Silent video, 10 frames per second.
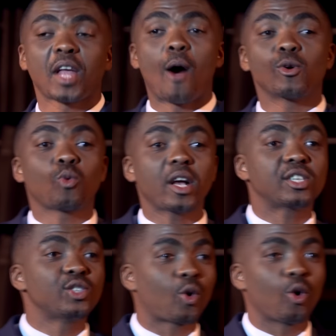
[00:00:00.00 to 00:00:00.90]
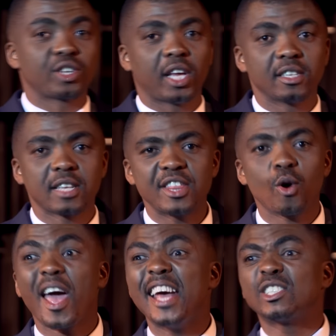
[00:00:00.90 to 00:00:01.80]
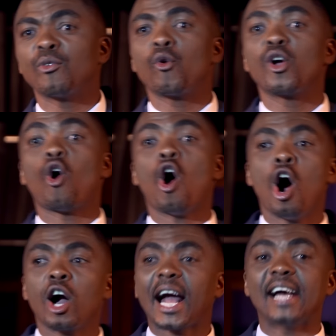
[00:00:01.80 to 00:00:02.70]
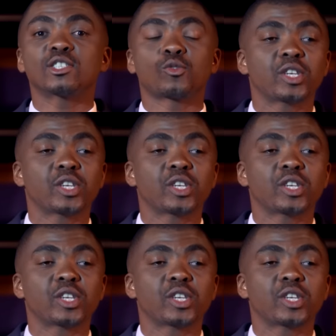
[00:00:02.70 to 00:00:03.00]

I was watching the court case and they were interviewing all kinds of